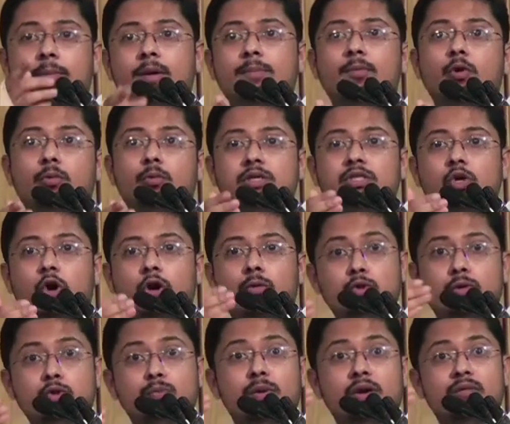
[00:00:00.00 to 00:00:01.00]
diplomacy
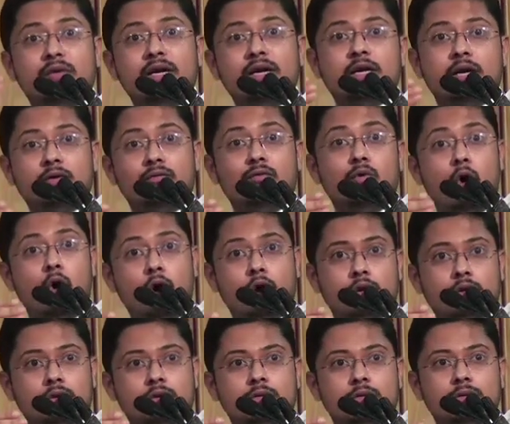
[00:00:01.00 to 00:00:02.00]
almost prevented a
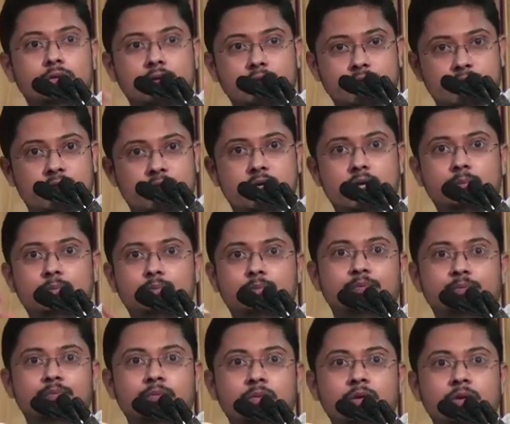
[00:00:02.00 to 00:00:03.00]
war in
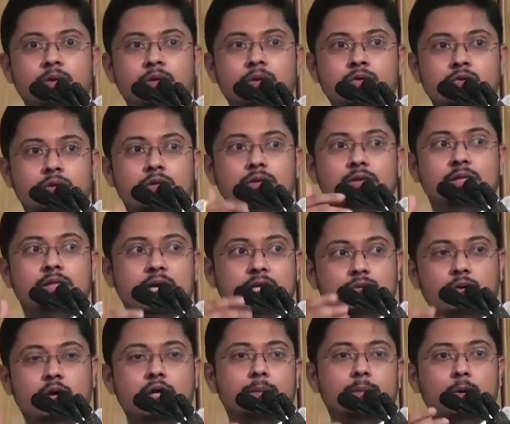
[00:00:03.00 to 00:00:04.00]
Sikkim. So
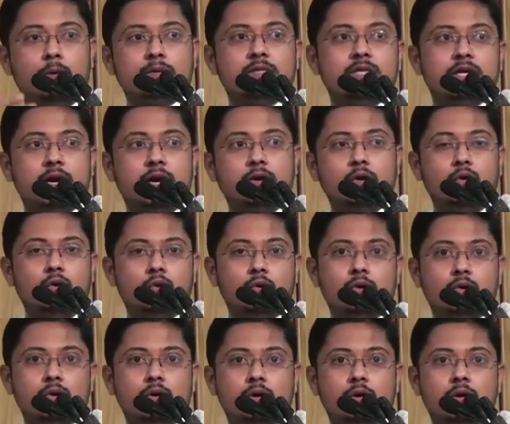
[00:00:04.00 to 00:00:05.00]
that is what diplomacy can
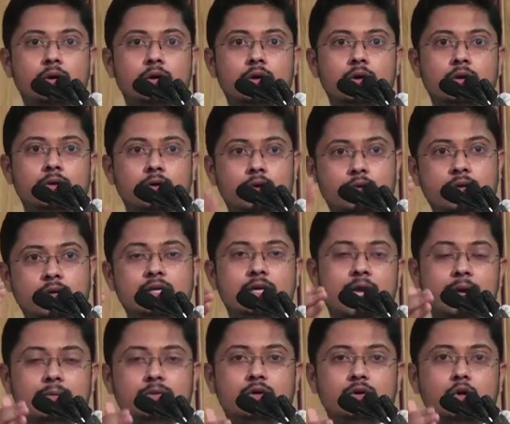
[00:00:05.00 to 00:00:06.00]
do. During
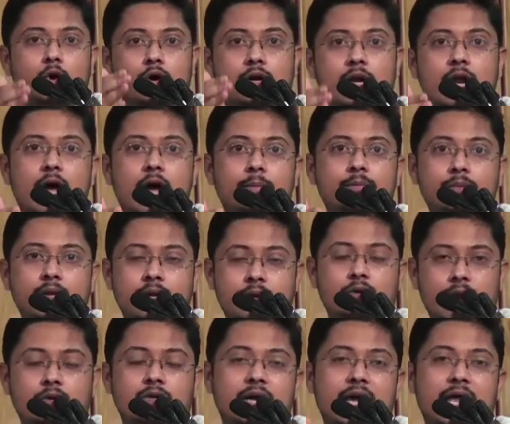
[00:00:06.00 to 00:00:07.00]
the times of Doklam,
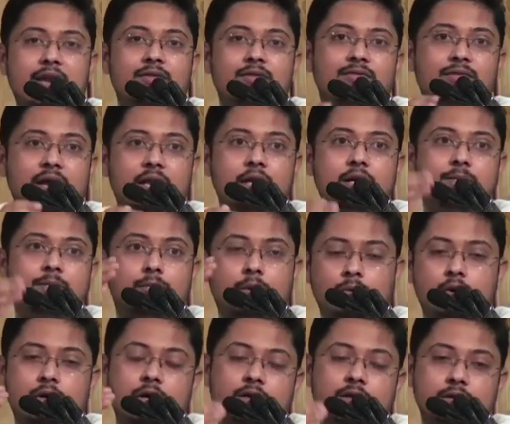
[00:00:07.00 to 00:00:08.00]
now the Galvan Valley, it
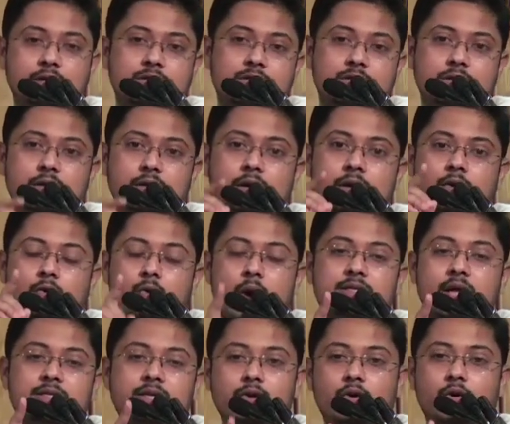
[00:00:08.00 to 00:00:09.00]
promoted this.
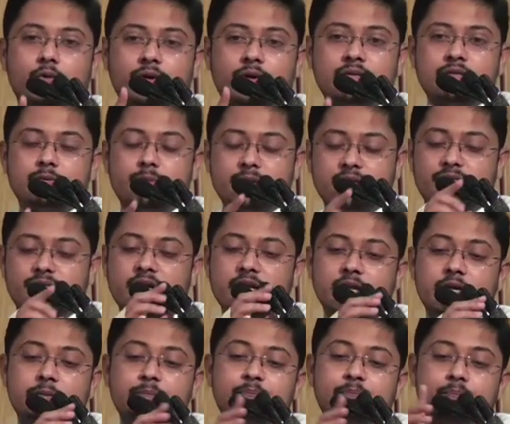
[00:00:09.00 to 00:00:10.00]
To answer your question
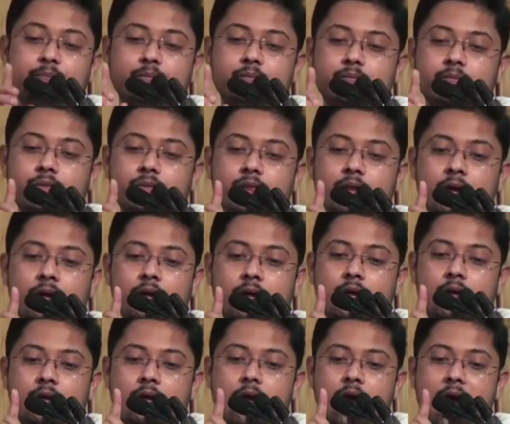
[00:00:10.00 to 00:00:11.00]
specifically,
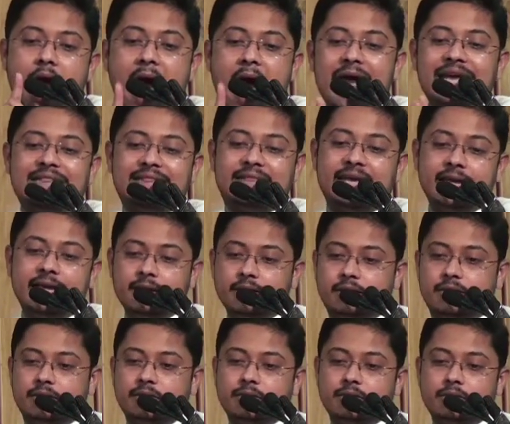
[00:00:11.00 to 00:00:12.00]
I
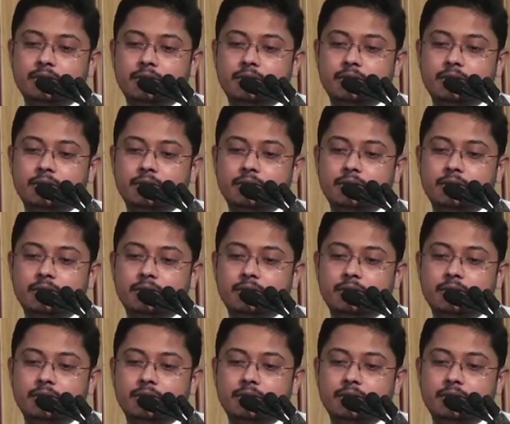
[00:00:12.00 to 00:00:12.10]
think